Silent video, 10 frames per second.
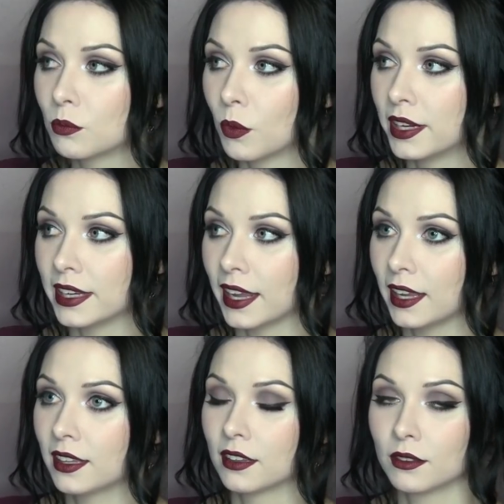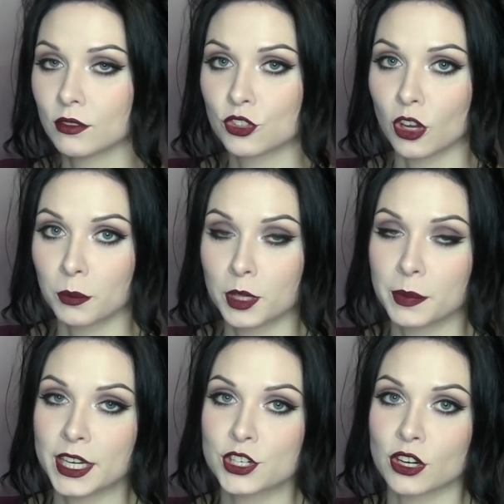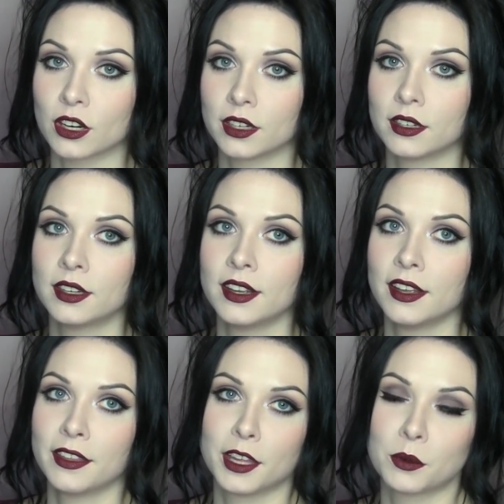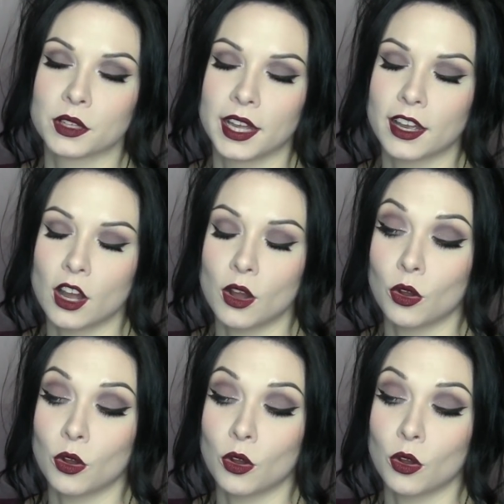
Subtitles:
one day and showed me the picture, and they were like,